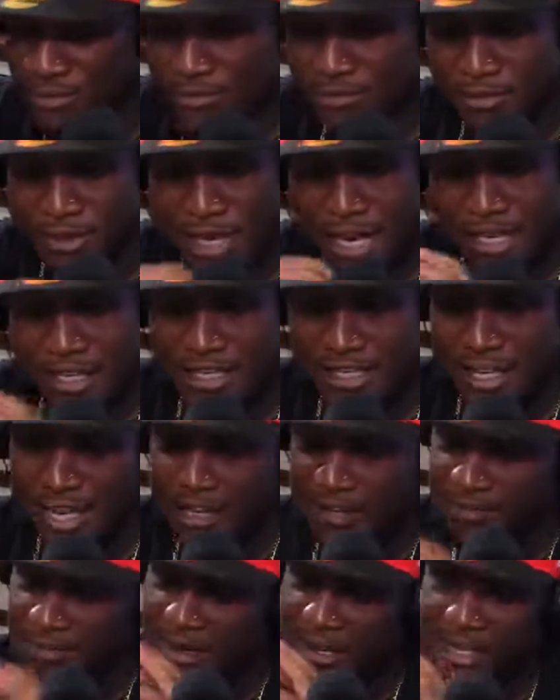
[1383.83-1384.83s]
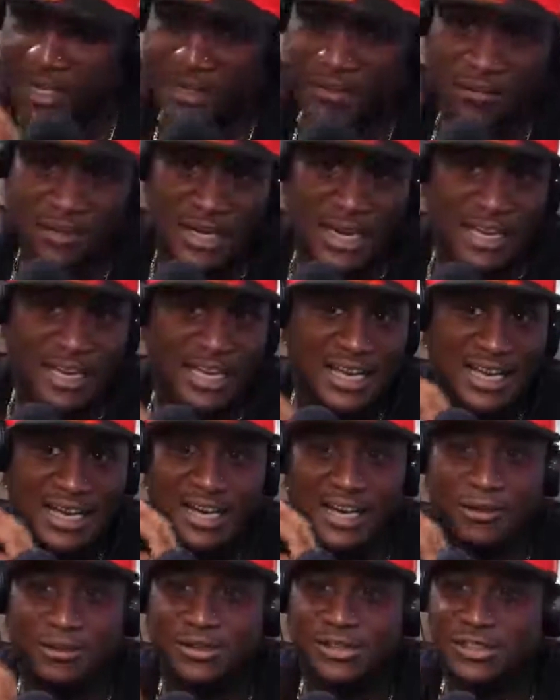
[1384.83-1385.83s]
So even when I get out, man,
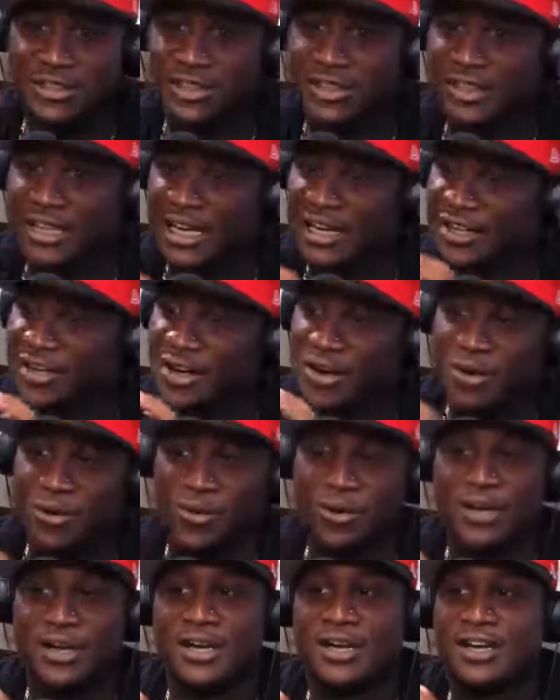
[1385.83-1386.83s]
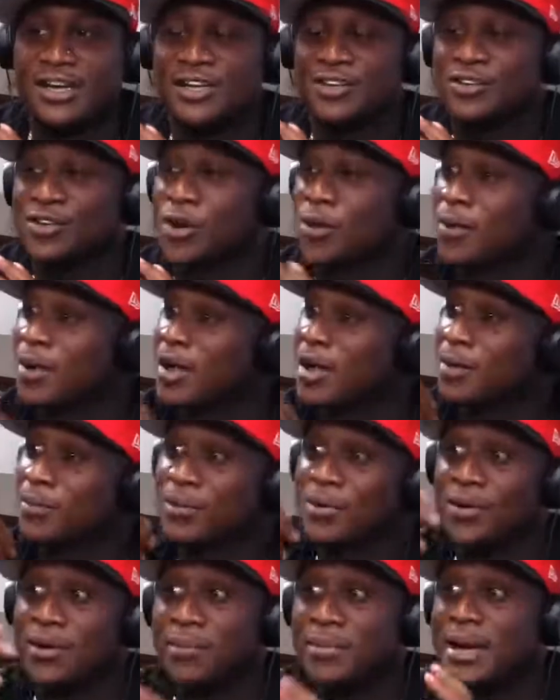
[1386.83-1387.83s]
I was still like, no. There's no way I'm
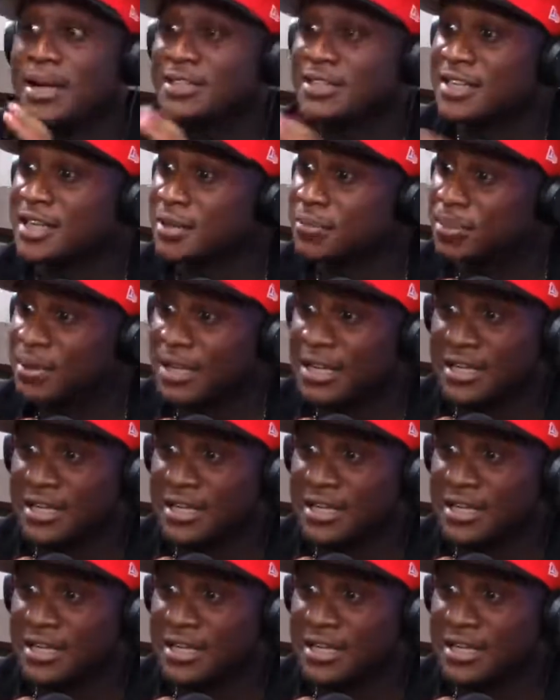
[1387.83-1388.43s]
going back to that place.